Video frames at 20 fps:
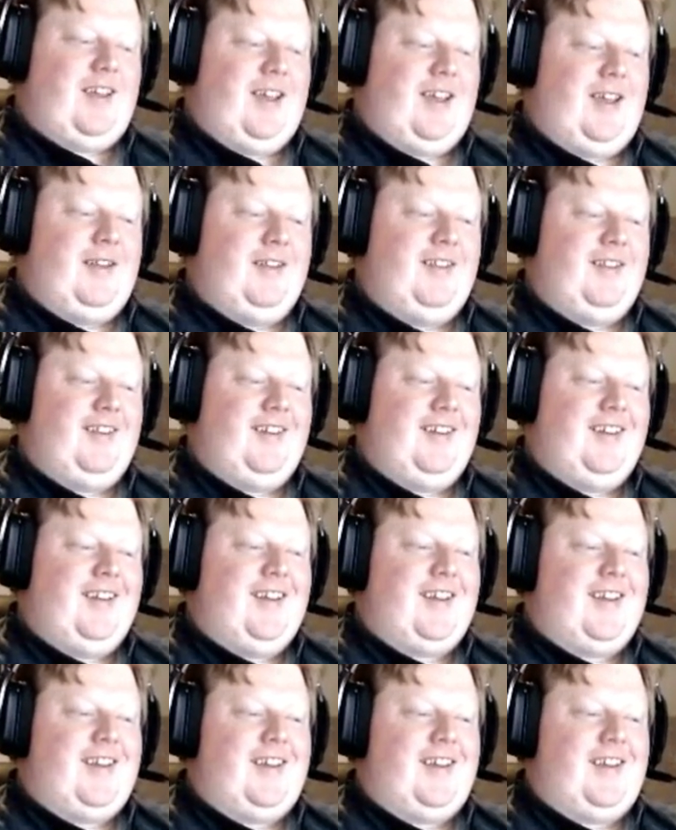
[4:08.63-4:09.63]
in
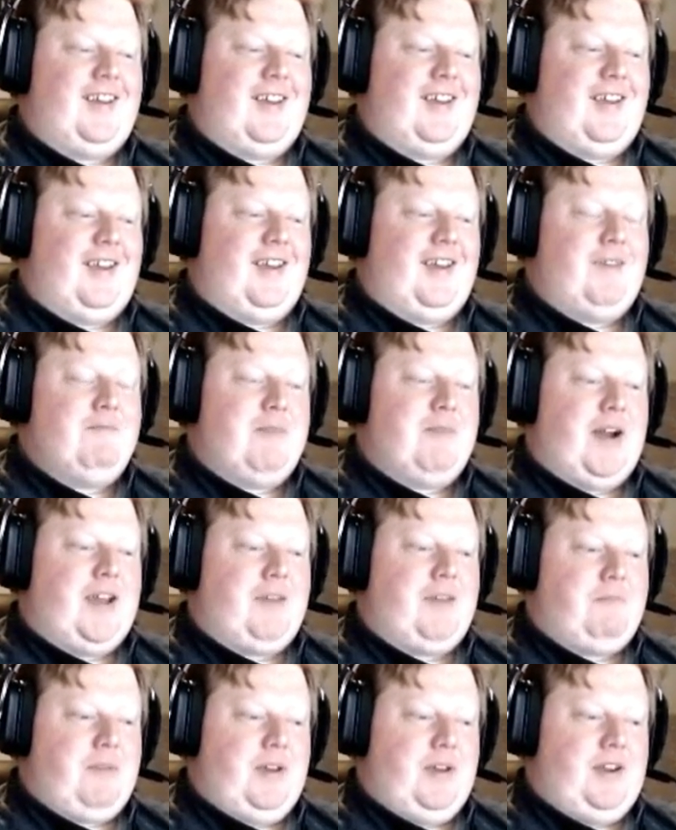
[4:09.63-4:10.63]
in my
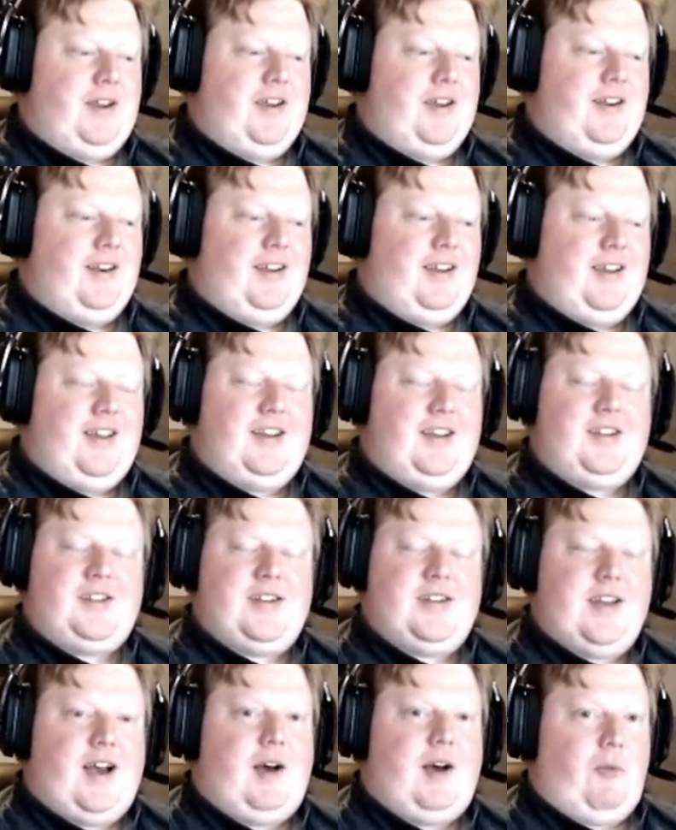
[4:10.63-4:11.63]
opinion, it is
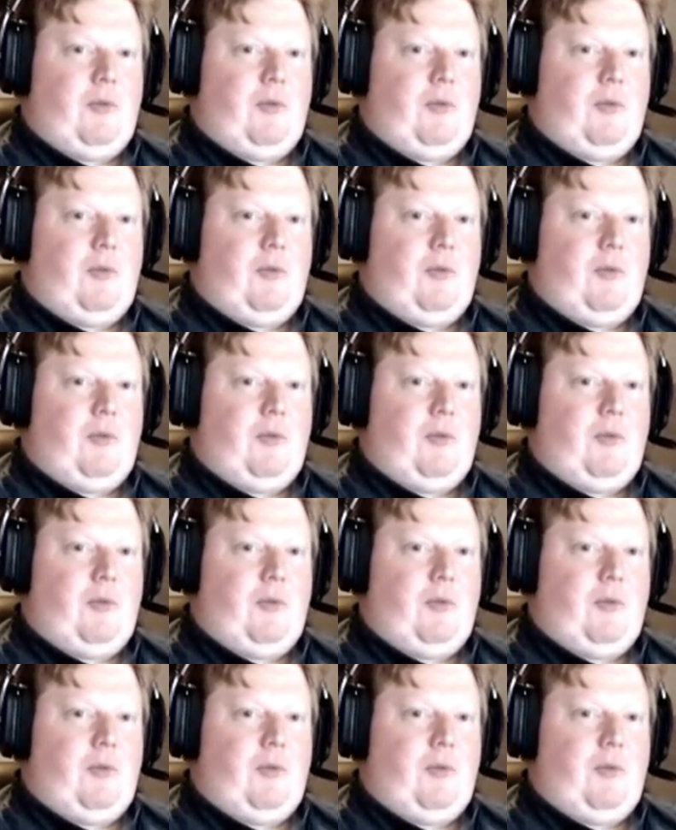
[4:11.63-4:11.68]
not